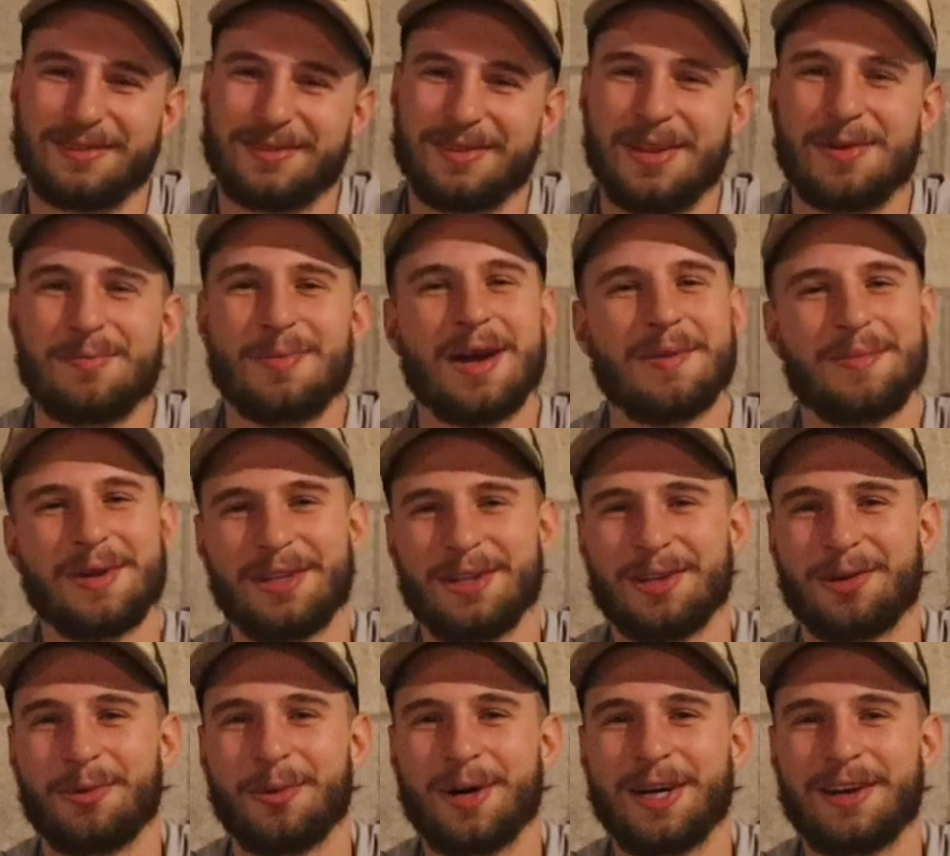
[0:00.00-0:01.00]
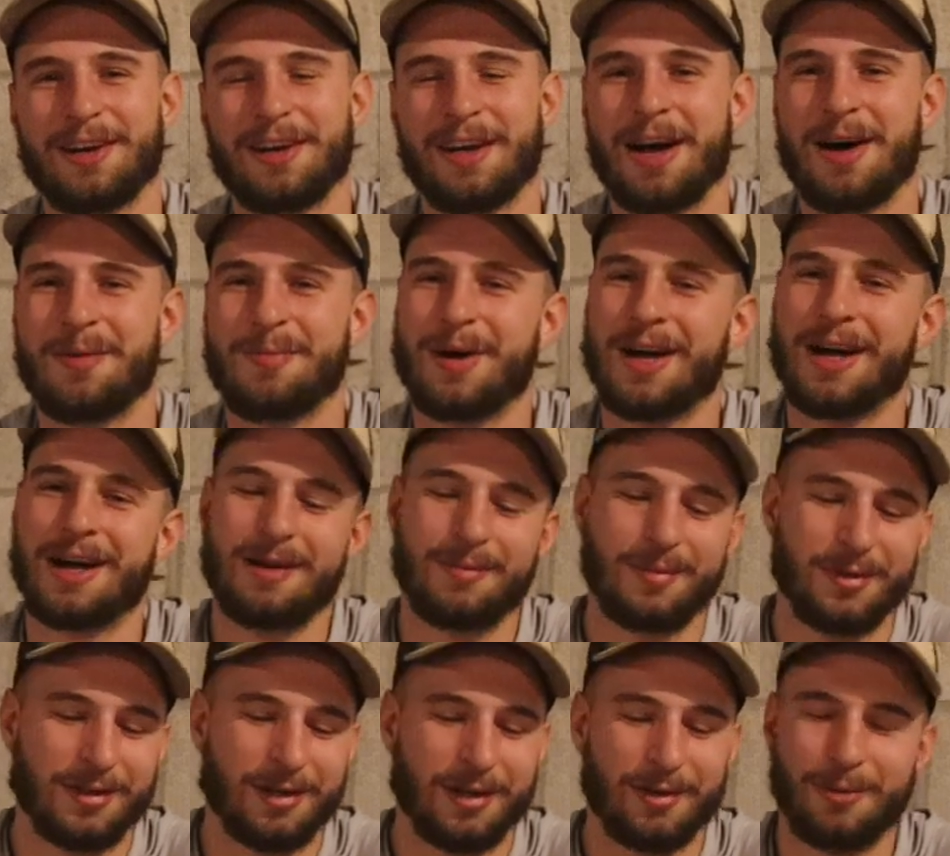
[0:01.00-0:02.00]
you might be a little weirded out by it,
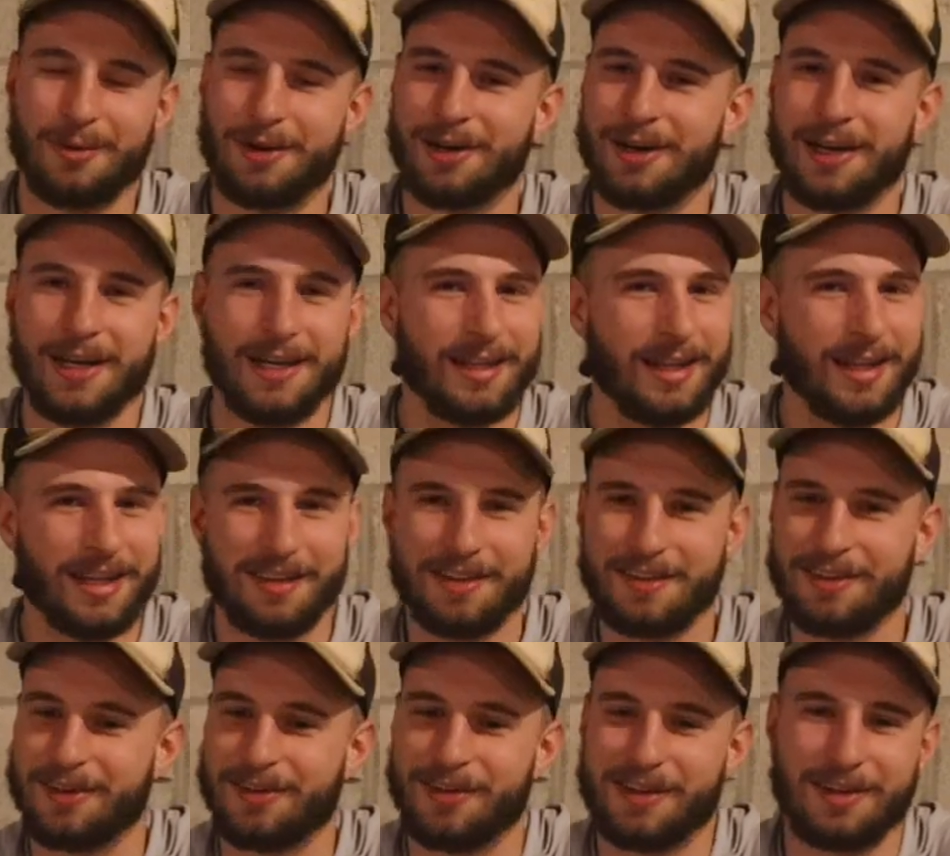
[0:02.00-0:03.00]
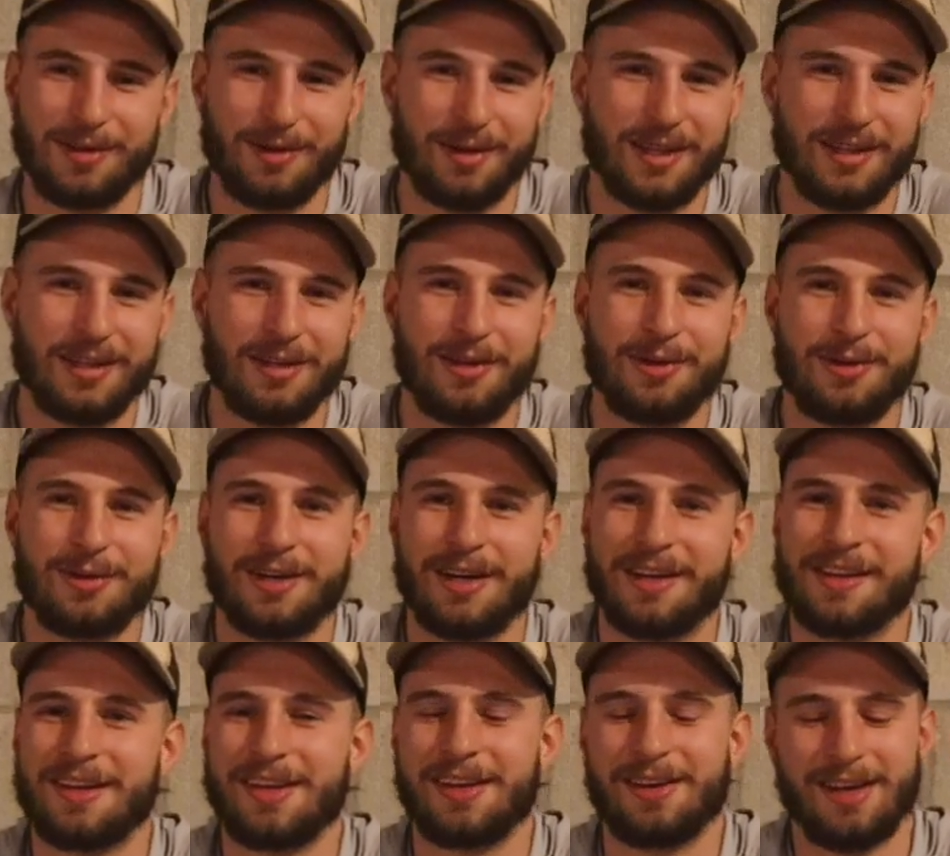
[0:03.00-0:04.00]
but don't worry. Like you're still getting the
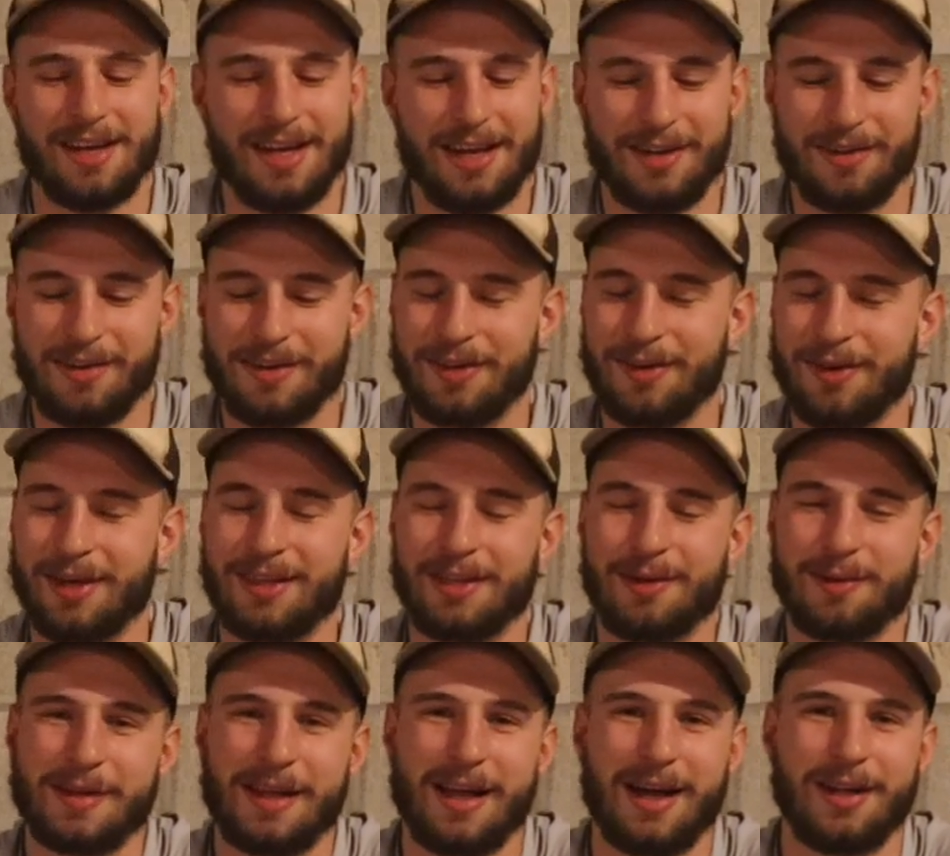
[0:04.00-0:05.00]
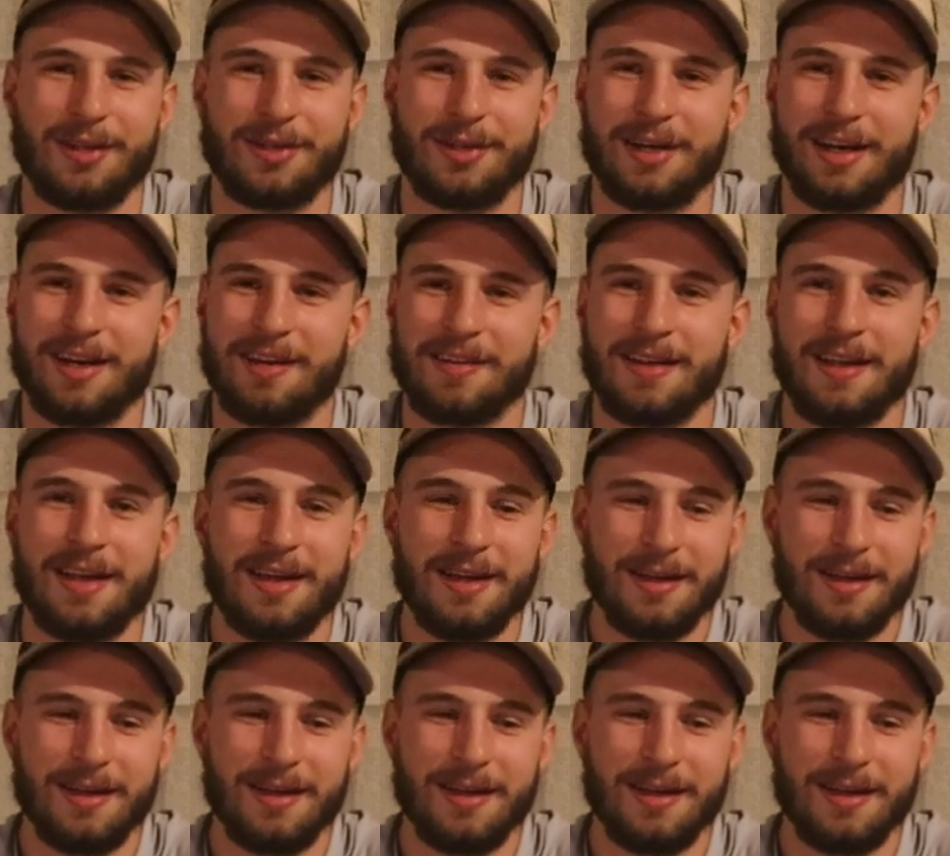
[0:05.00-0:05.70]
nutrients that you need. You're still getting those calories.